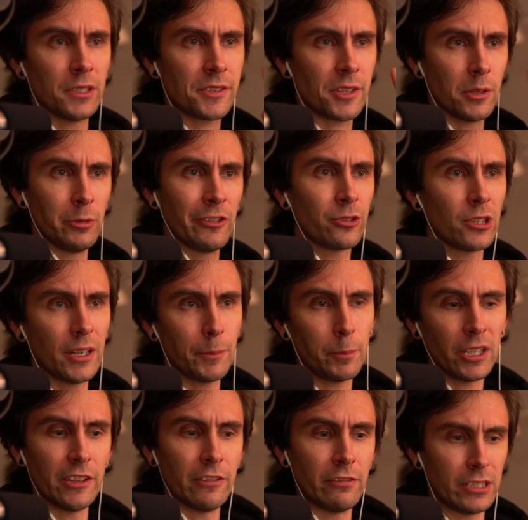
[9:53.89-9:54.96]
So before I play
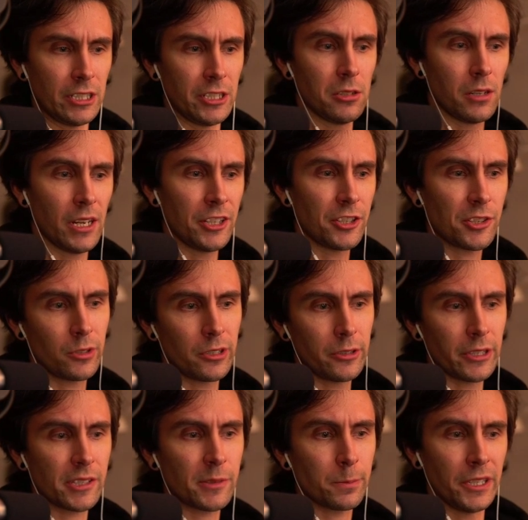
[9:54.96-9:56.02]
the video, I just want to
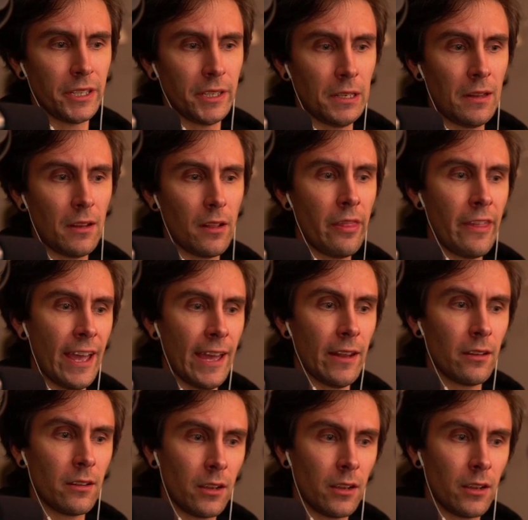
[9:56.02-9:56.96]
explain that